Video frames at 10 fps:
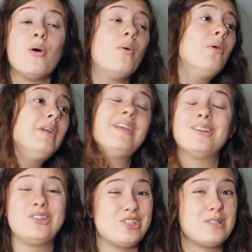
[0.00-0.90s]
or it
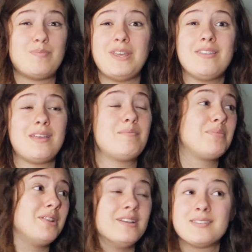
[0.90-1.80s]
could just be that
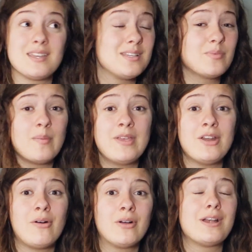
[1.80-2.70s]
plus-size women
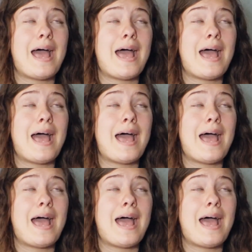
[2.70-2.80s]
are